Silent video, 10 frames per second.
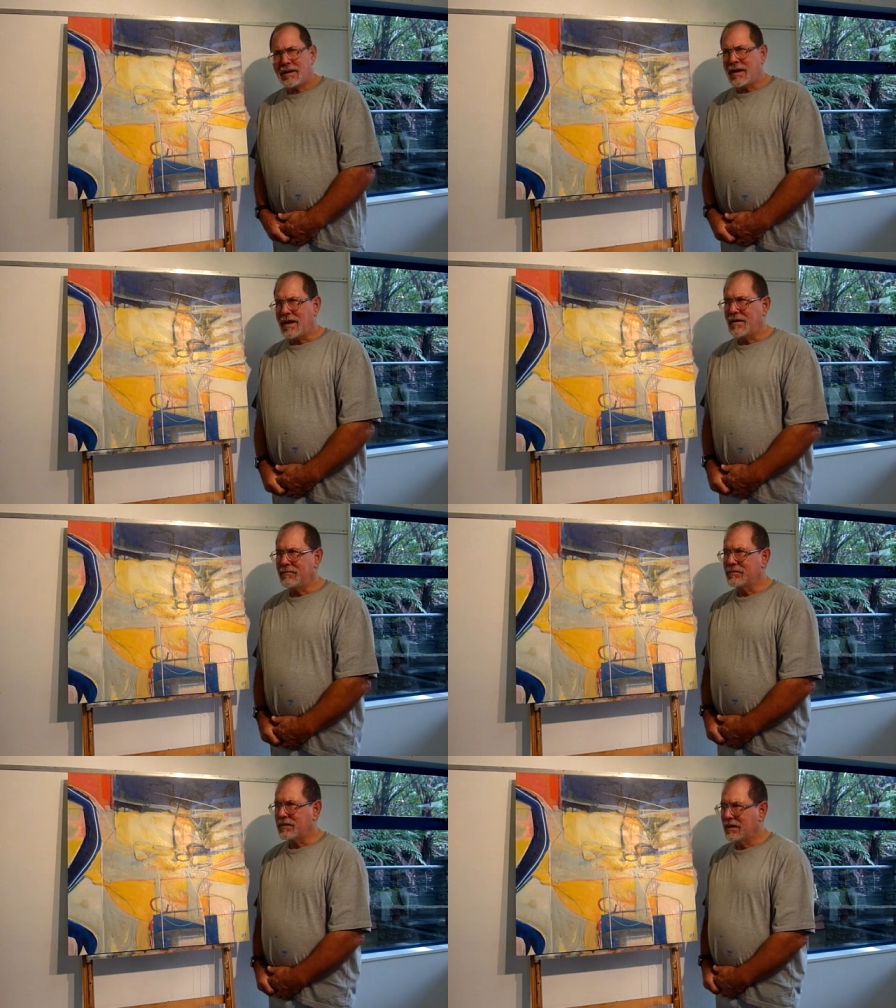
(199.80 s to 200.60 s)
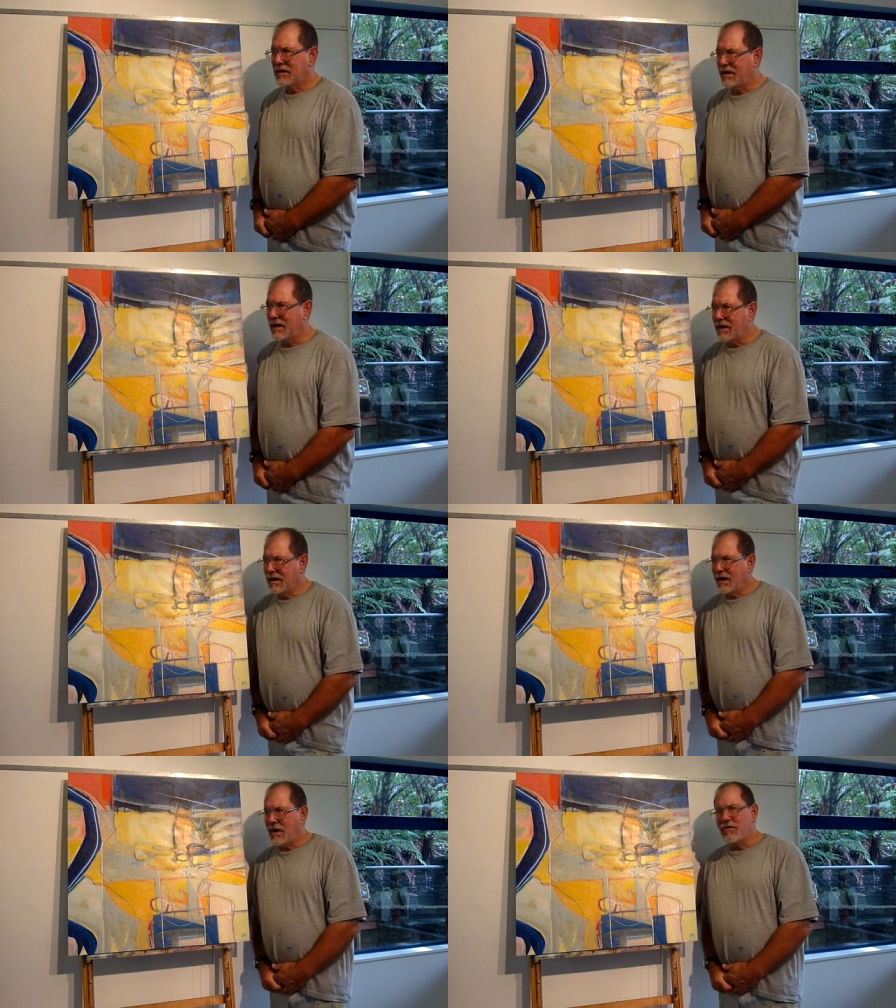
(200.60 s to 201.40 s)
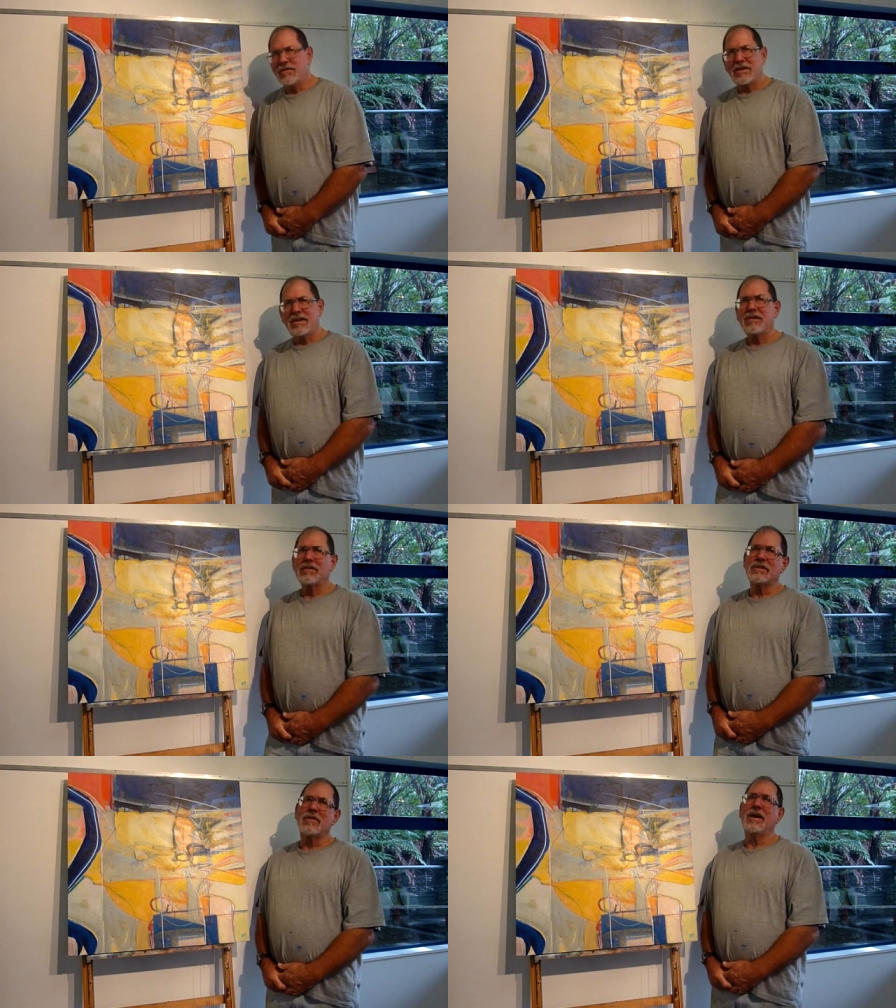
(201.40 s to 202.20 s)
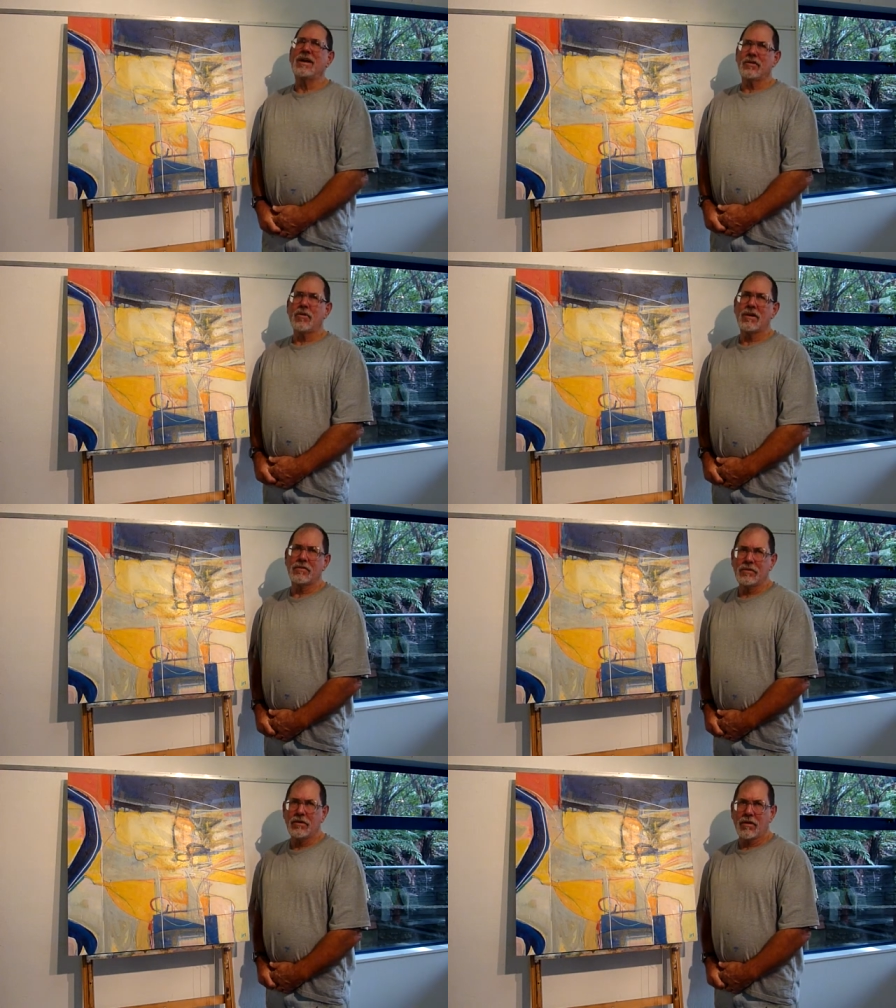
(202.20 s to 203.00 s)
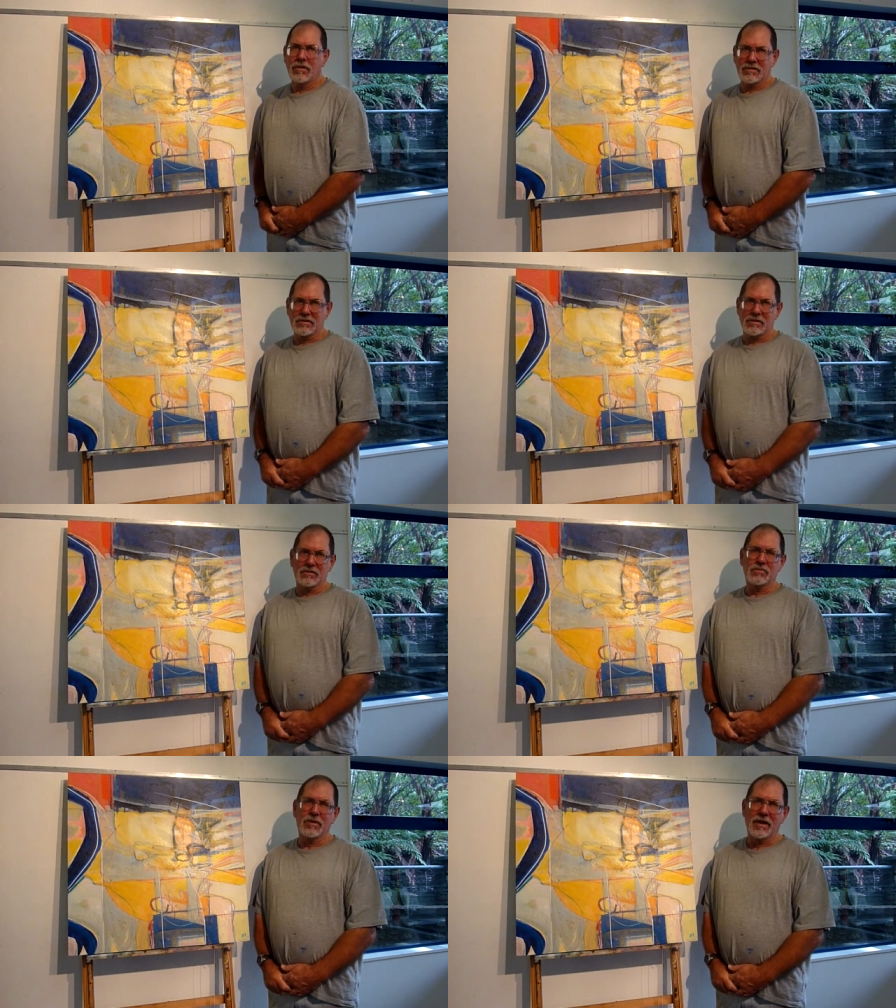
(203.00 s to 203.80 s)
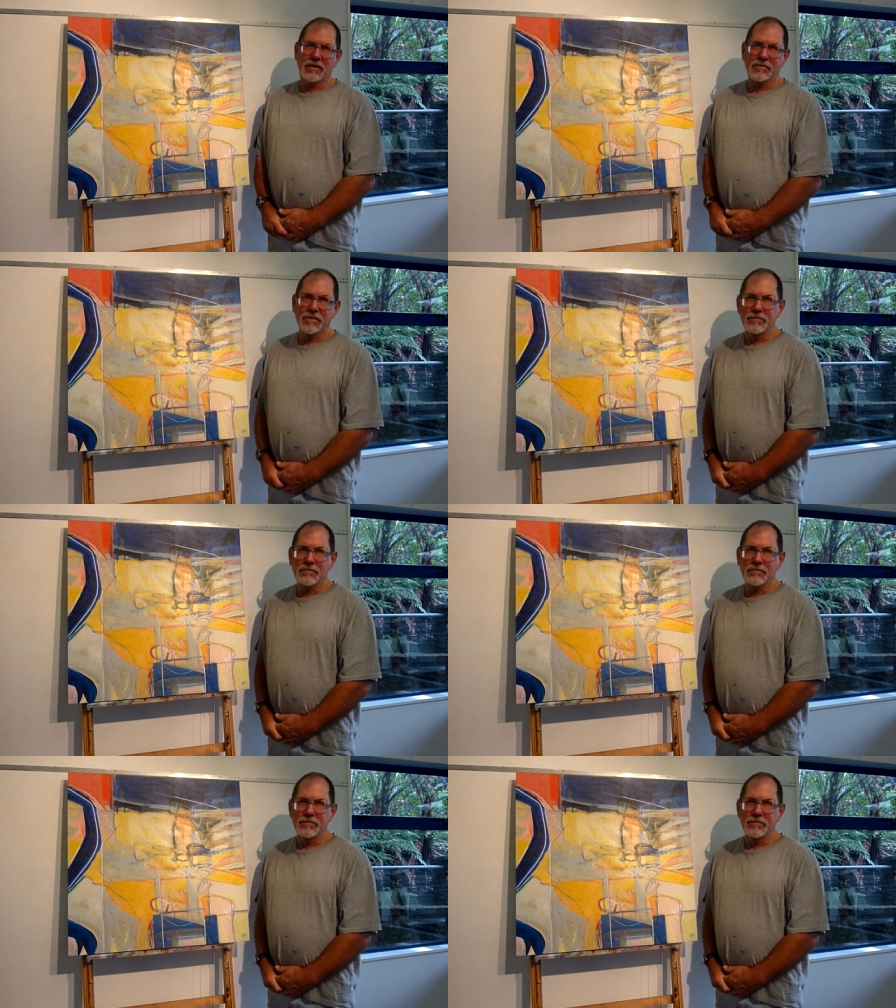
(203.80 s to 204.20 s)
Over the years, I've had quite a few artists that inspired me.